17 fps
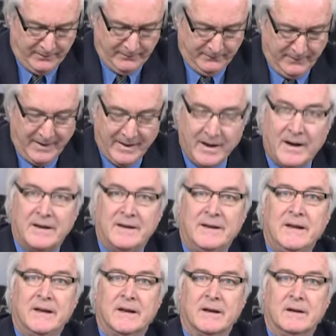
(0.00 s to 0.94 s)

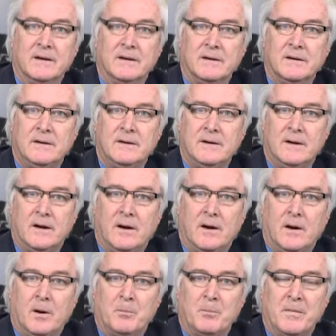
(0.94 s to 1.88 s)
idea
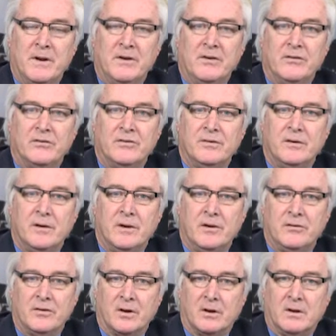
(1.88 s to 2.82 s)
is
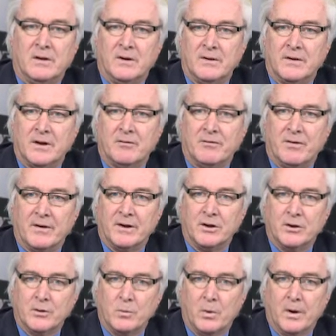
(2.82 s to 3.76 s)
clearly a very
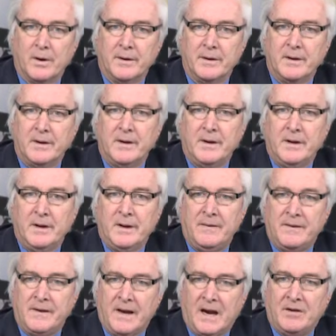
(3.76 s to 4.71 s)
good one.
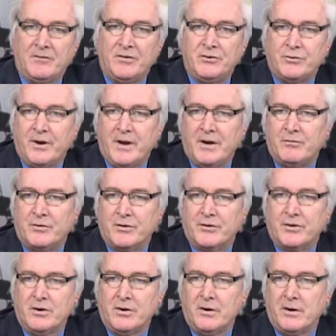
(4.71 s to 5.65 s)
The average rate of
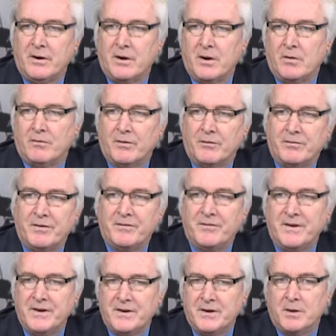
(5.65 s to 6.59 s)
return over a
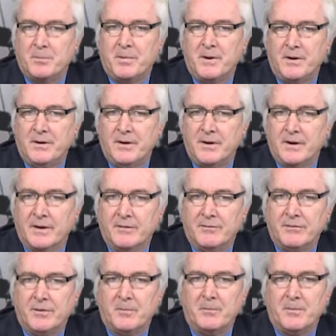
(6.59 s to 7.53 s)
15-year period
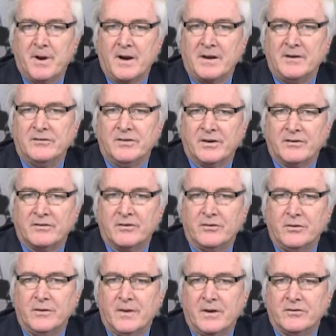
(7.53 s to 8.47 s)
from 96 to
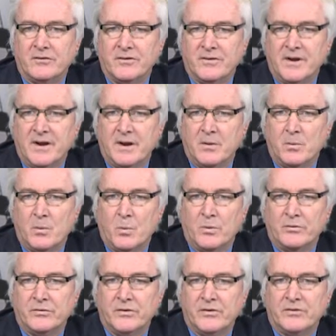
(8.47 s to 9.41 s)
2010
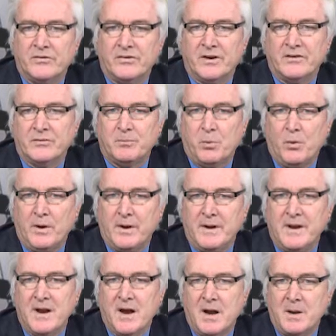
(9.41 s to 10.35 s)
was
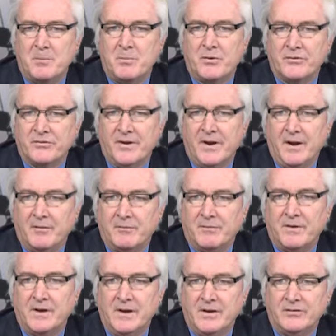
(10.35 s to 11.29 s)
6.9%
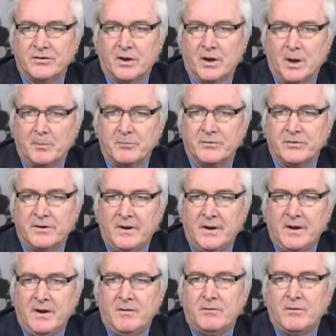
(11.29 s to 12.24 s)
for ESOPs
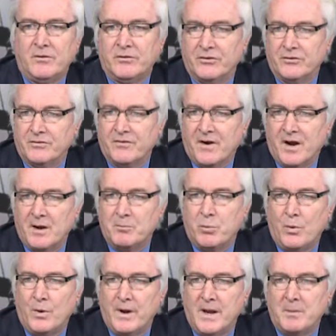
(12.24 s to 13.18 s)
versus
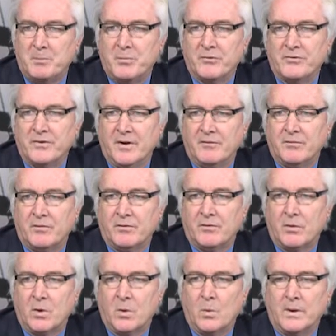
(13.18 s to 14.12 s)
5.8% for
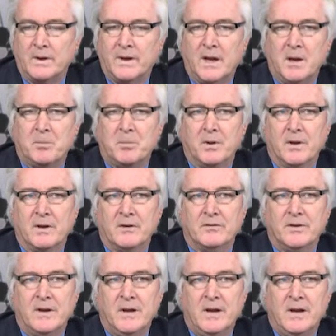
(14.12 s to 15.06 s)
401k
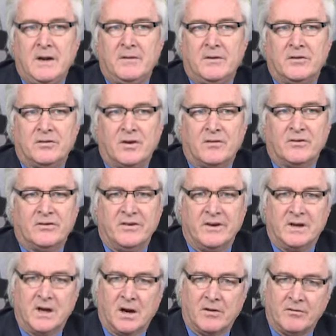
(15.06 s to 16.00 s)
plans. This obviously
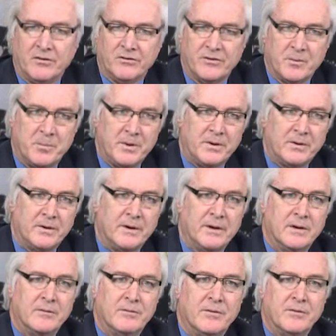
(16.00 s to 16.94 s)
covers the
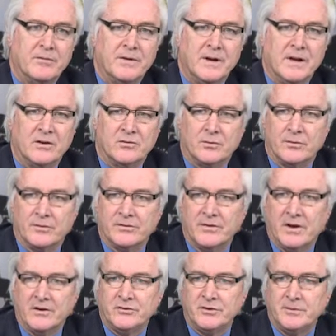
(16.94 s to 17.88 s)
period of the financial
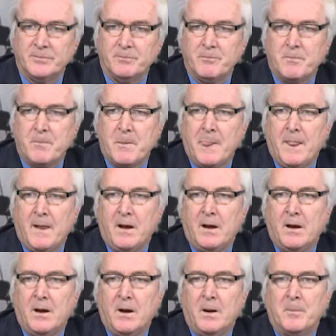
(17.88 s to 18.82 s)
recession,
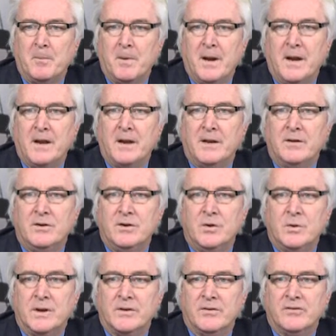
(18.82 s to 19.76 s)
and
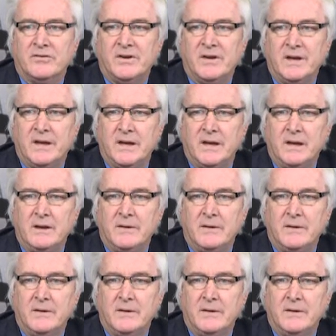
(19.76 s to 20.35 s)
you can see